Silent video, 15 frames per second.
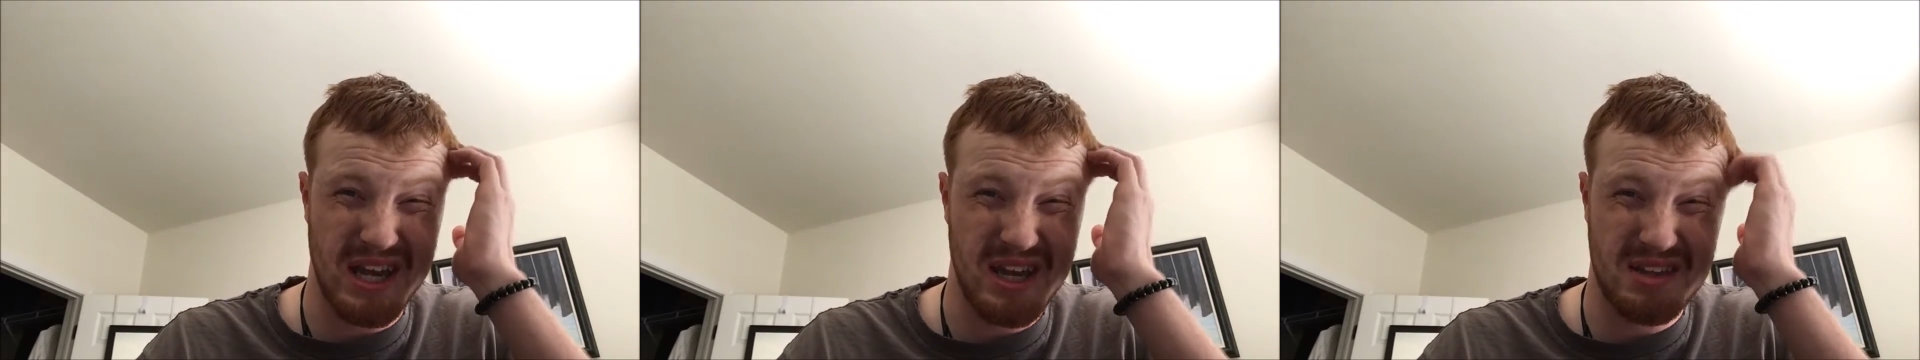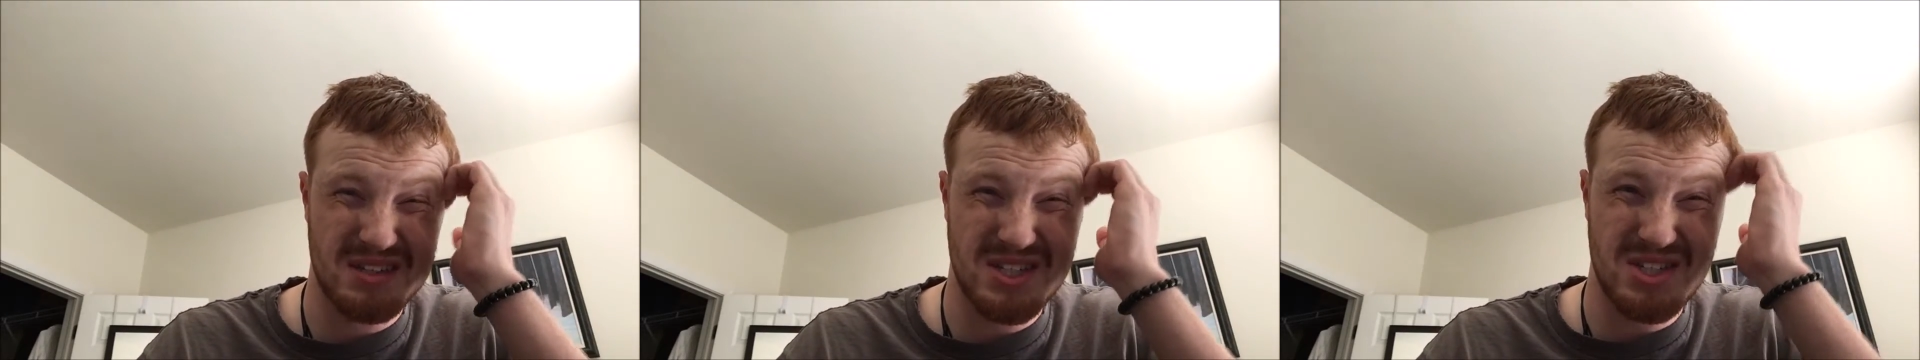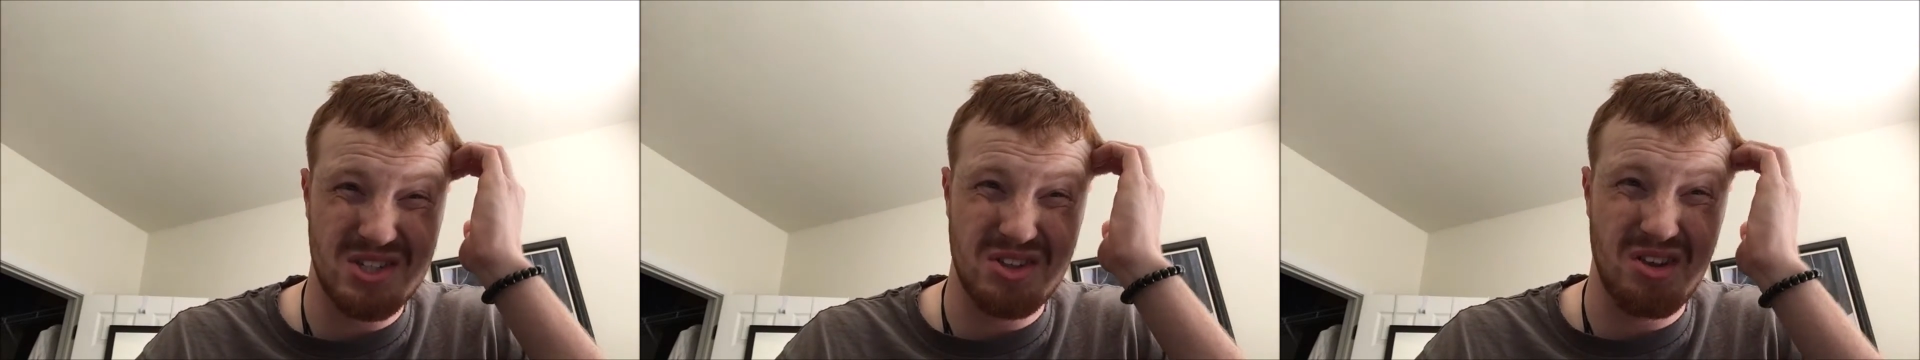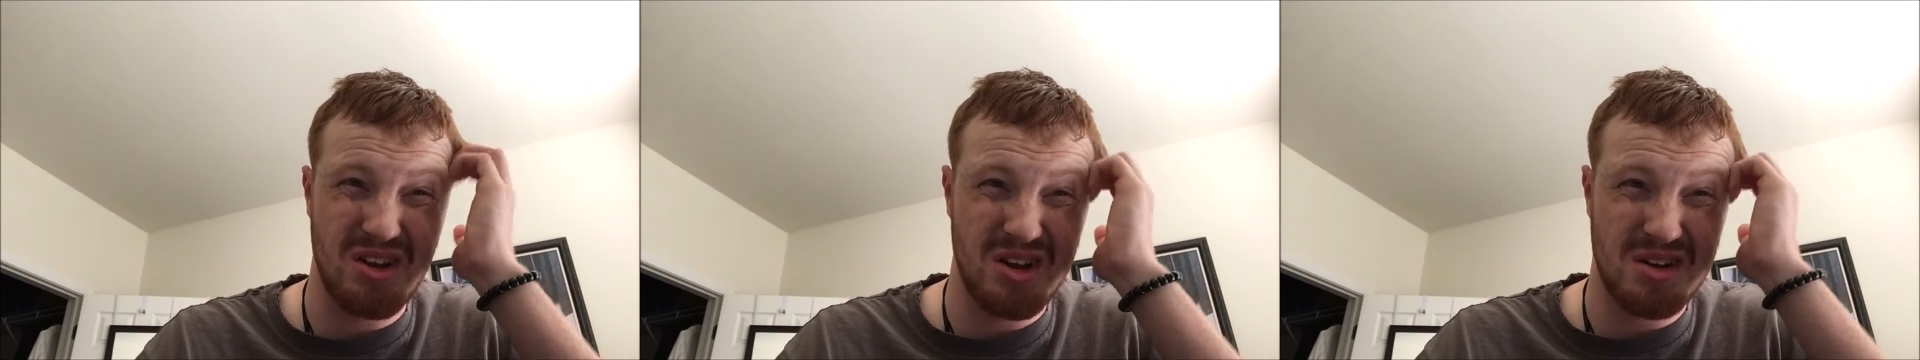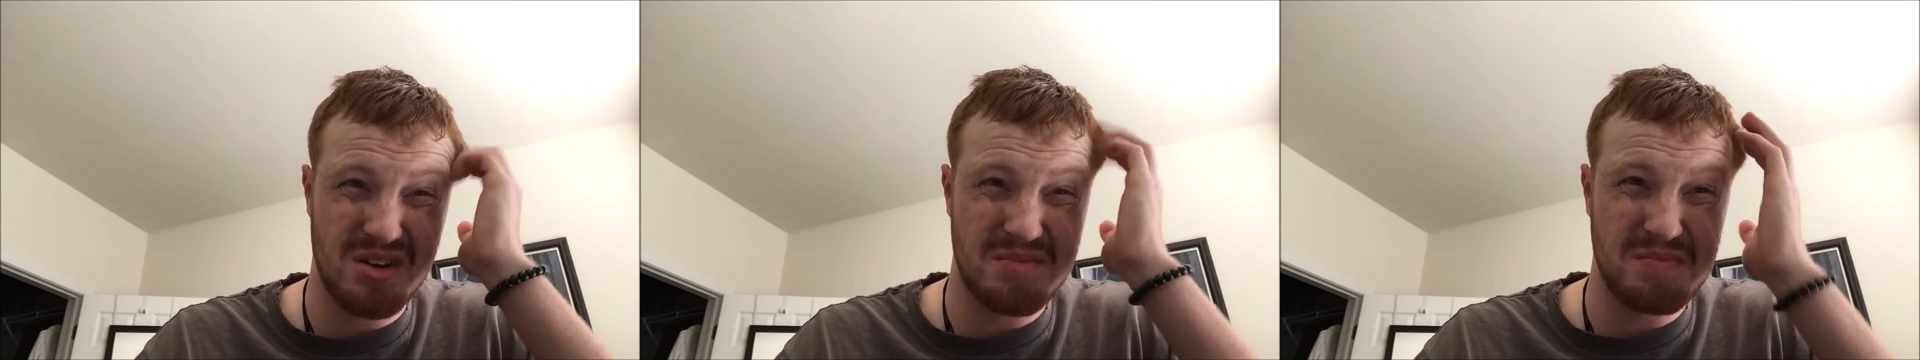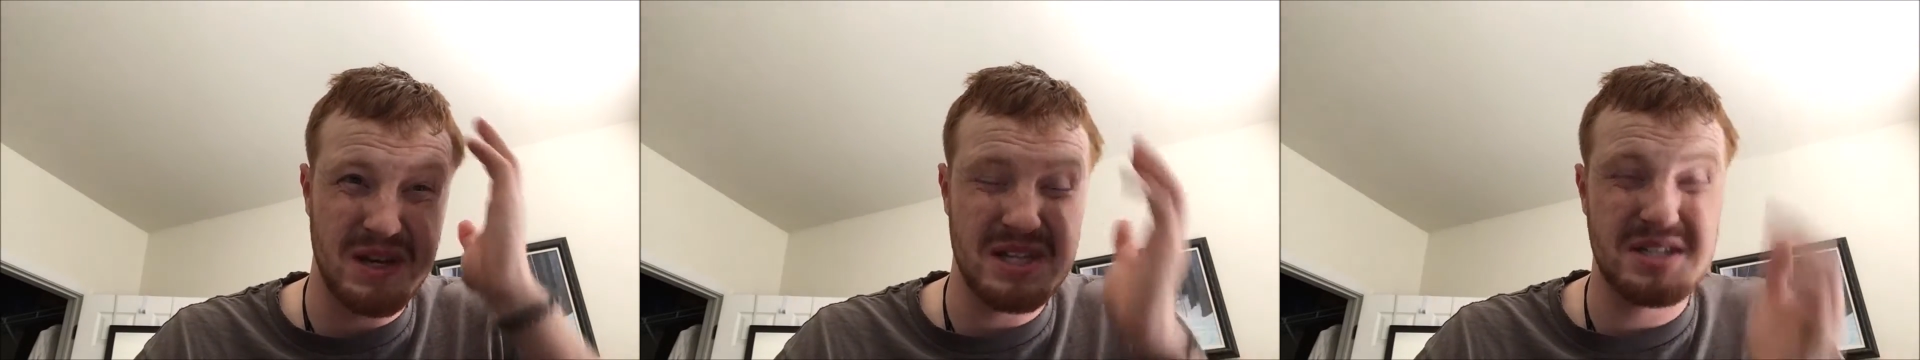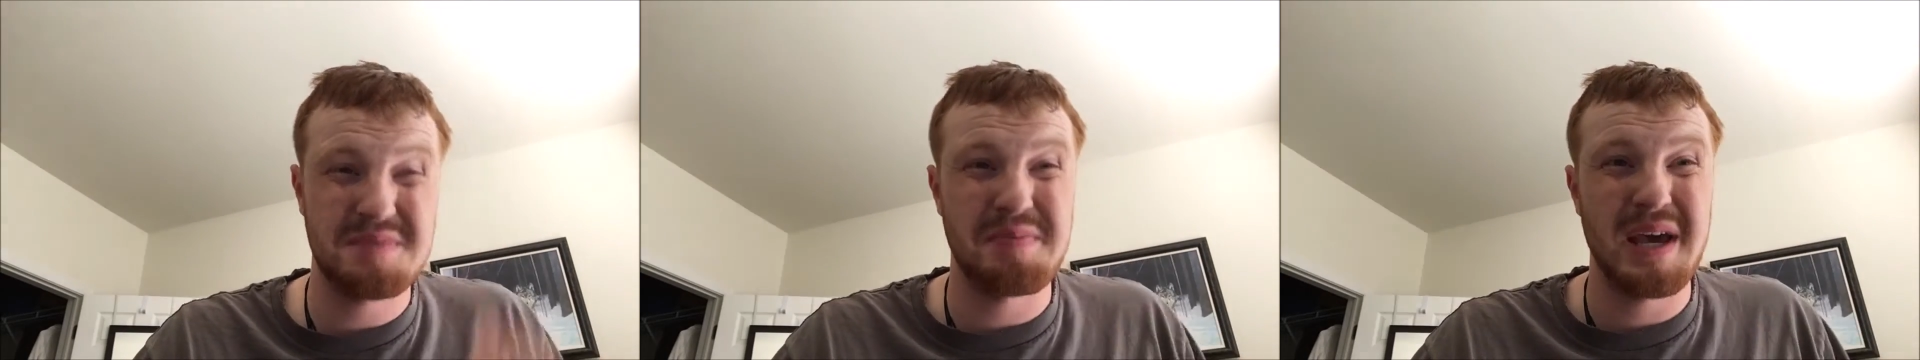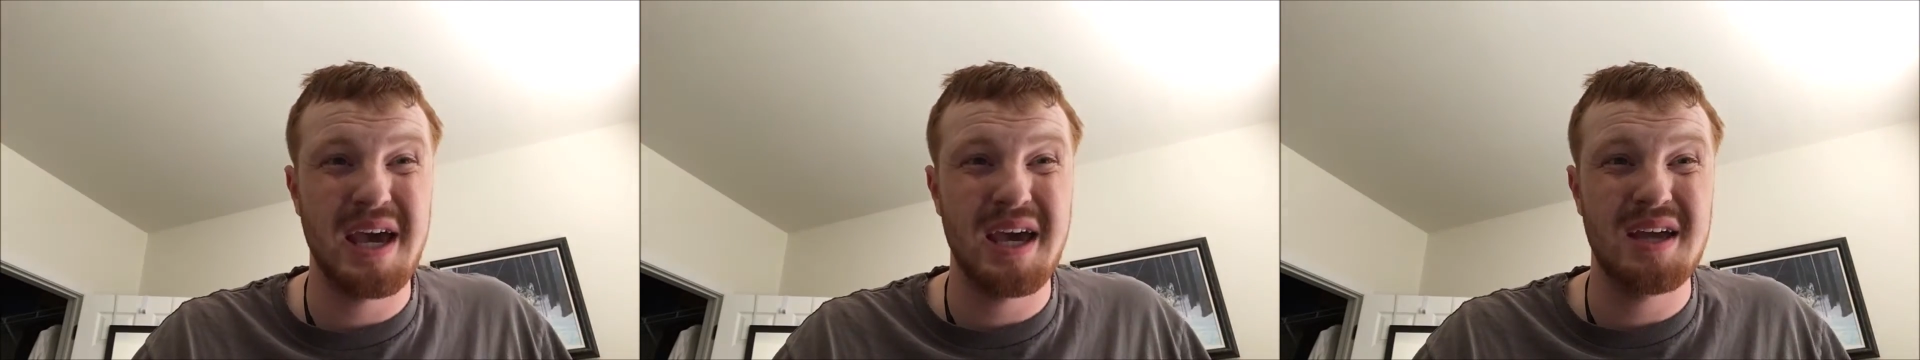get slaughtered by
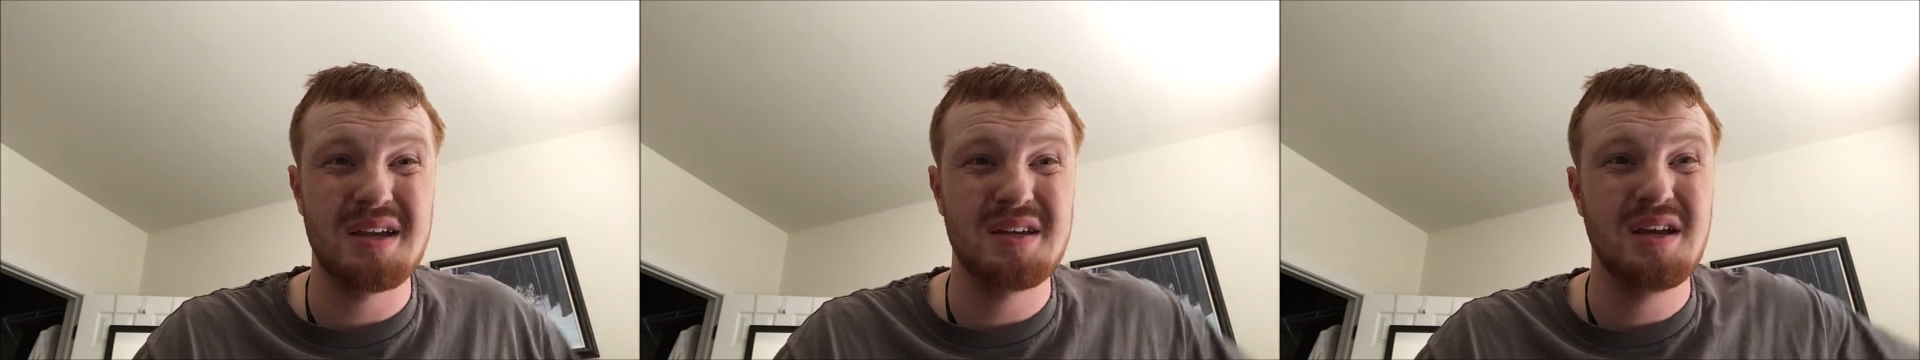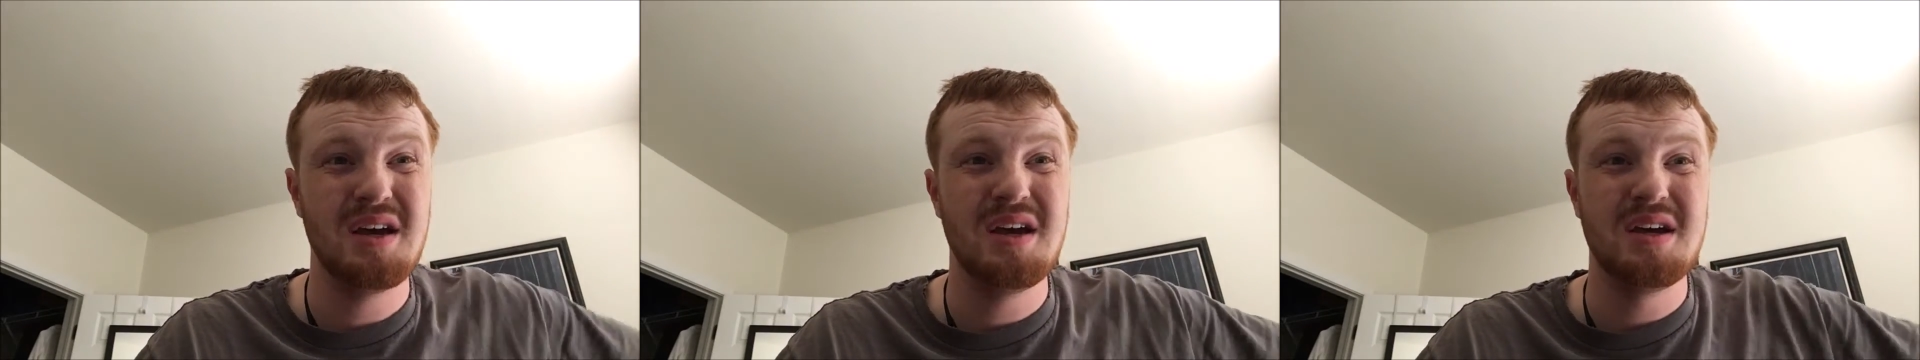Spain,